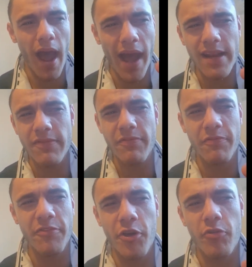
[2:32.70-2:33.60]
had a
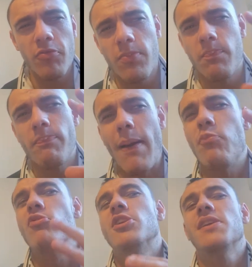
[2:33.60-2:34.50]
few
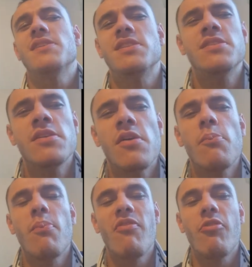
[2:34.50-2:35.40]
beverages
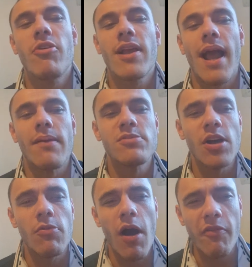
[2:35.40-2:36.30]
before the game,
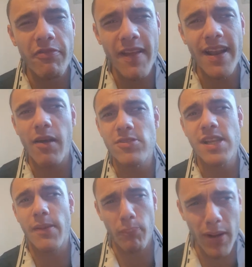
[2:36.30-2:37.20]
so I think that was it.